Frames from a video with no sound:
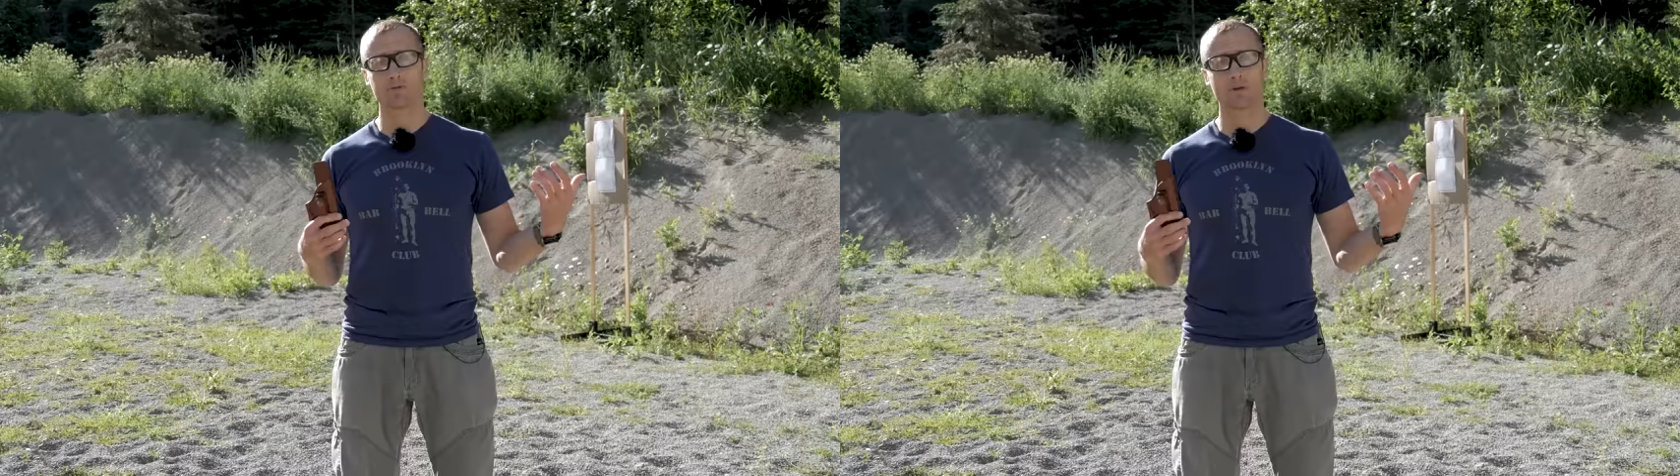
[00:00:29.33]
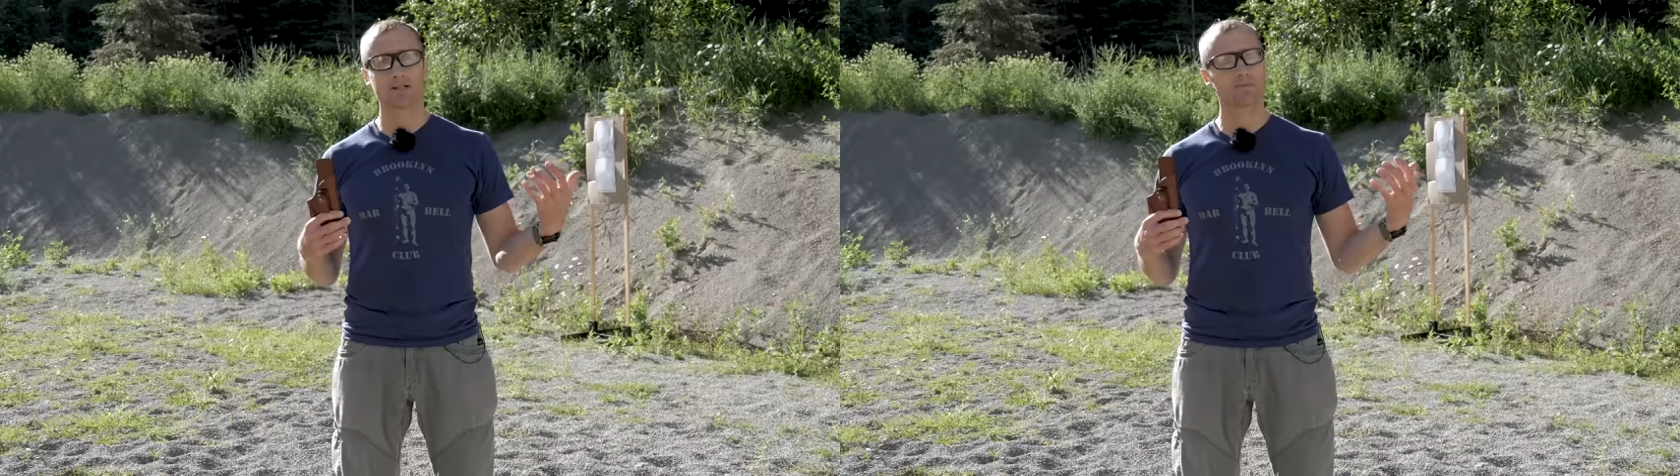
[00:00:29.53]

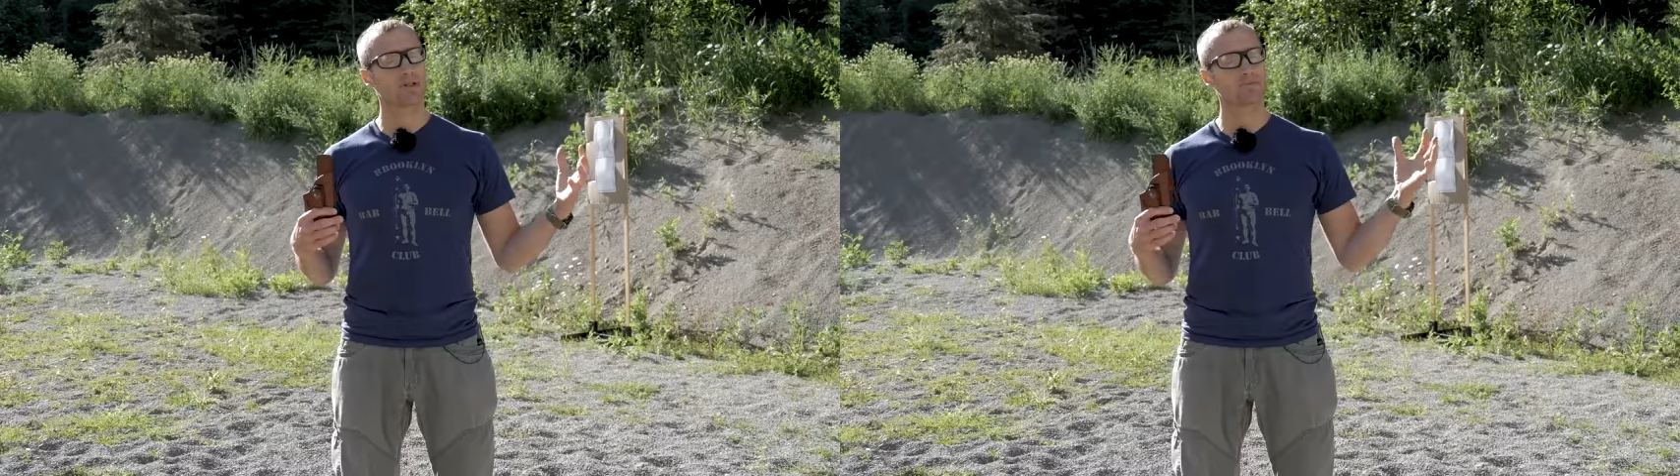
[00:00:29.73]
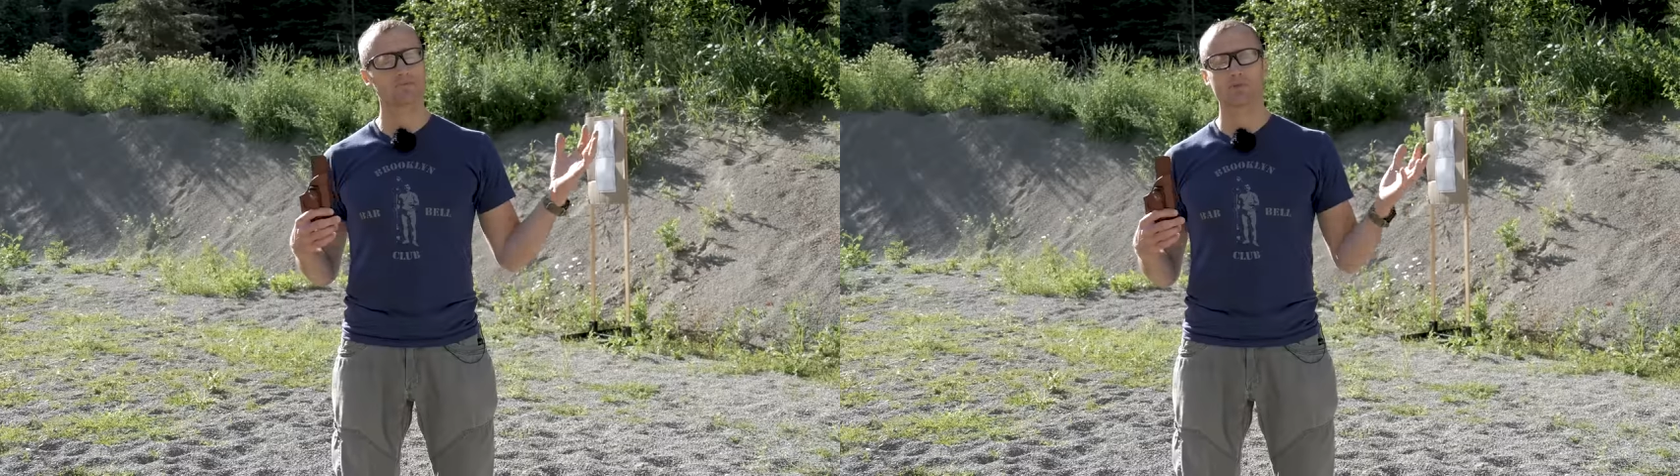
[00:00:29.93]

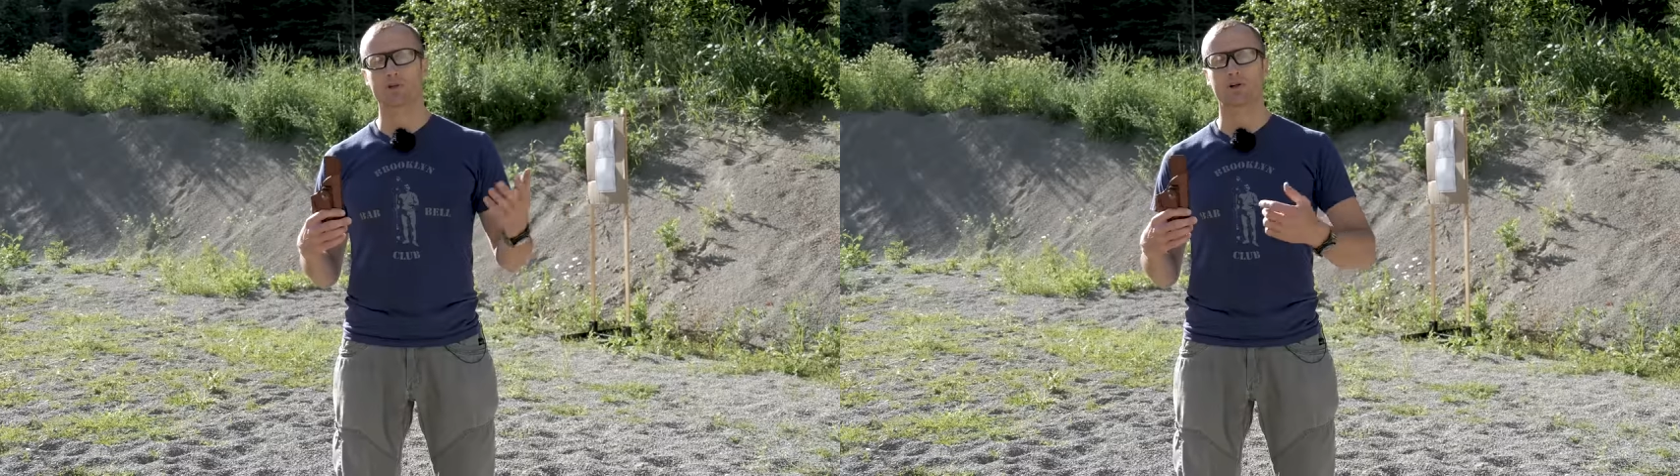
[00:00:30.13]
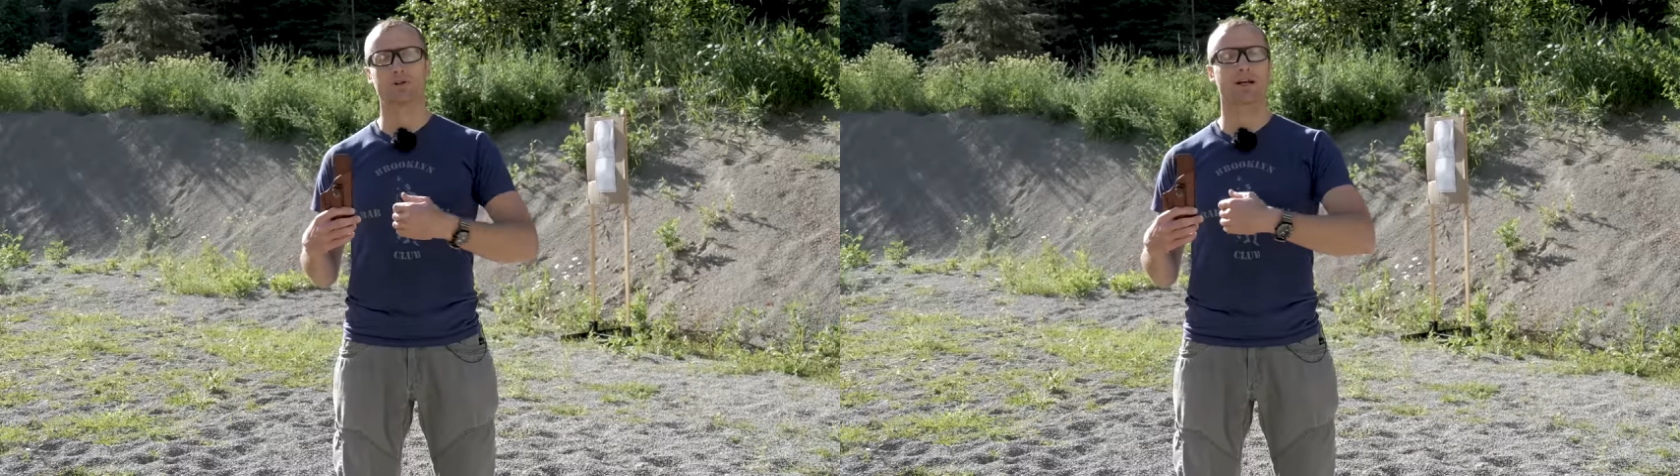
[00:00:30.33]
basement,
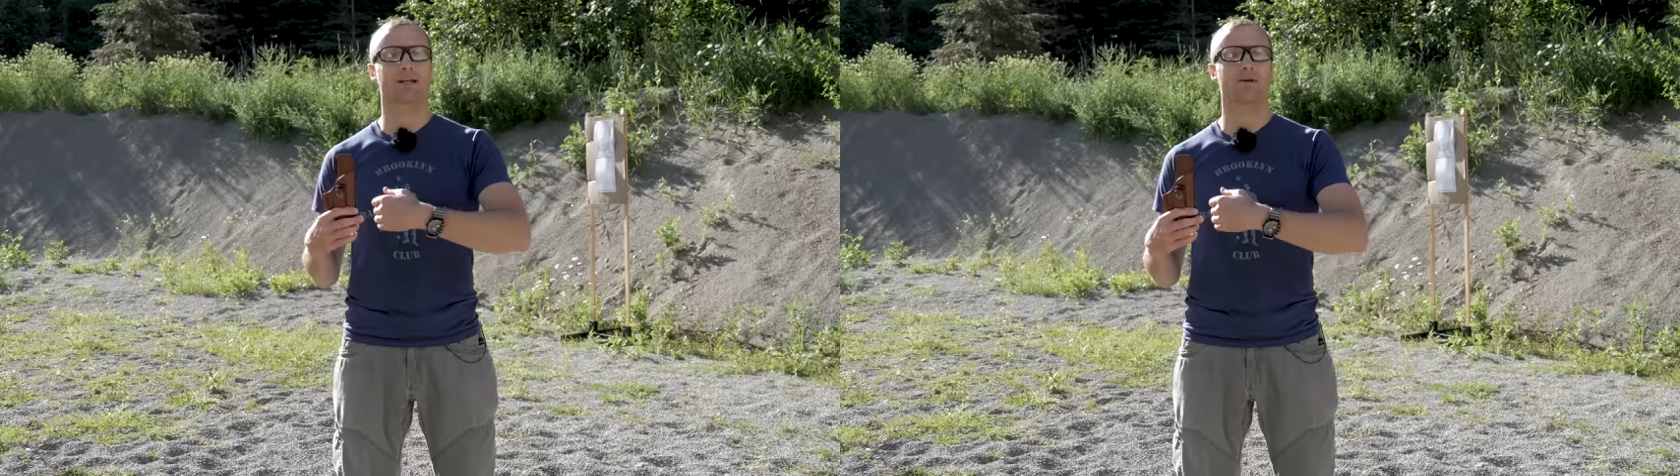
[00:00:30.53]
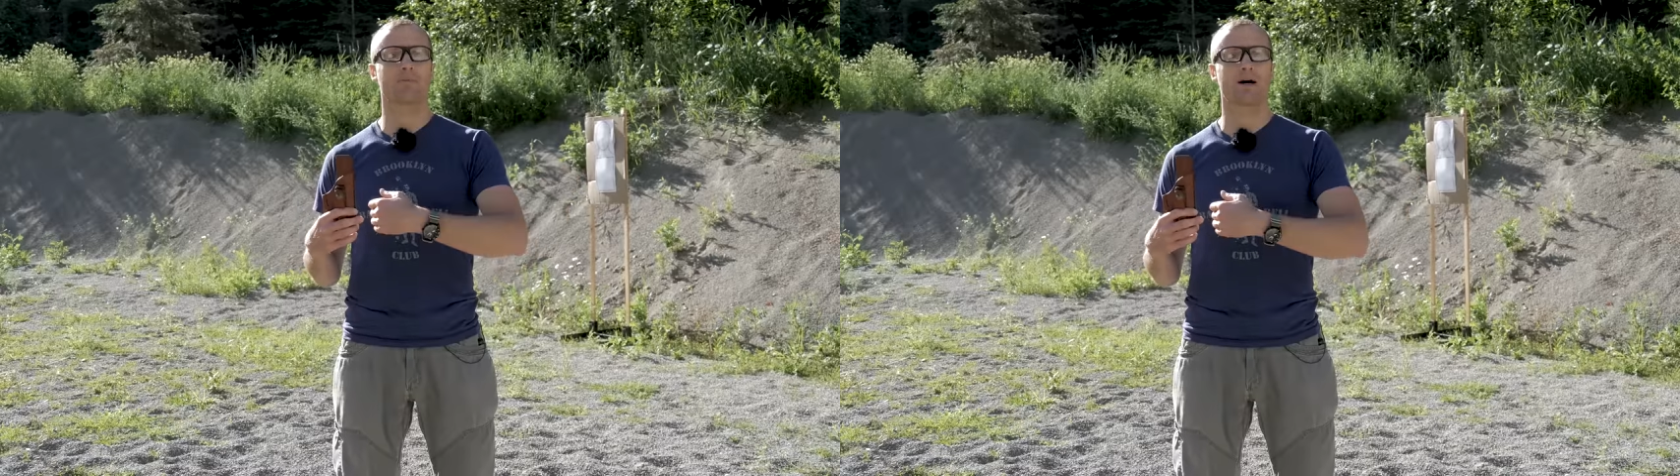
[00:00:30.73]
start
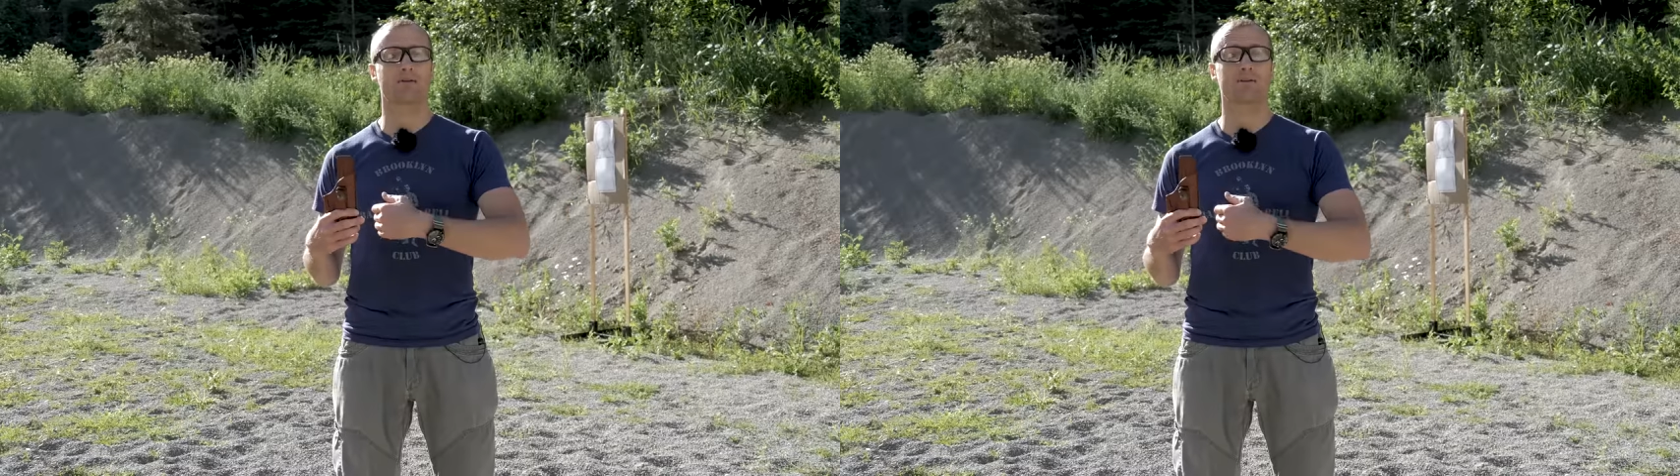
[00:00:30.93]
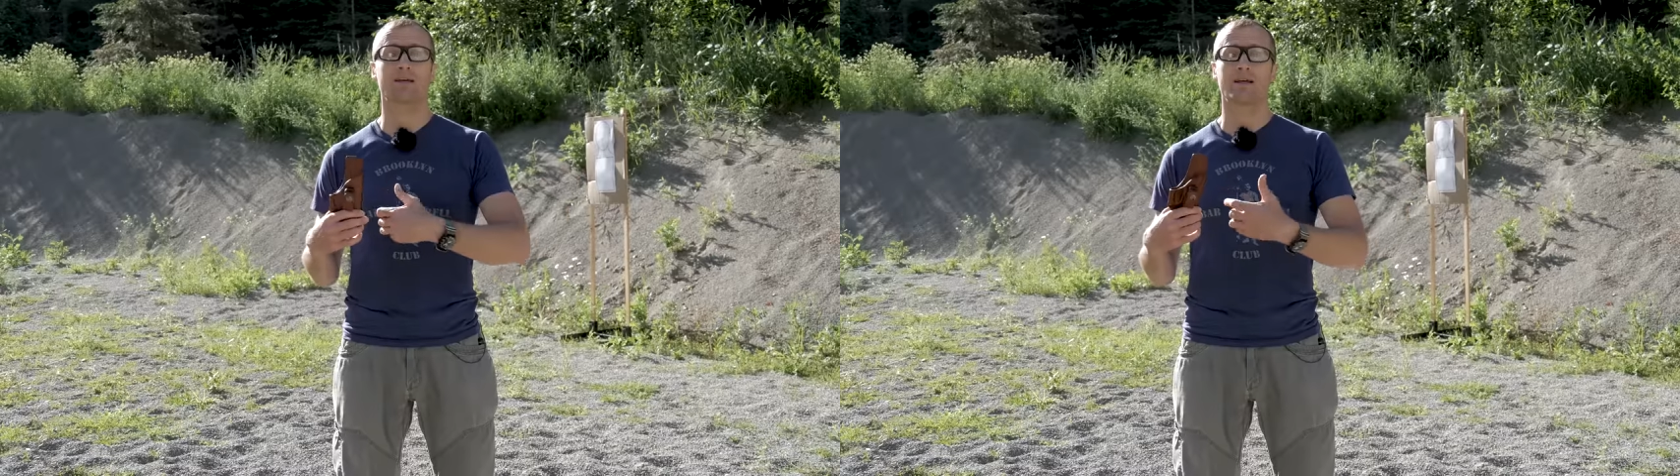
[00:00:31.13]
cranking them out.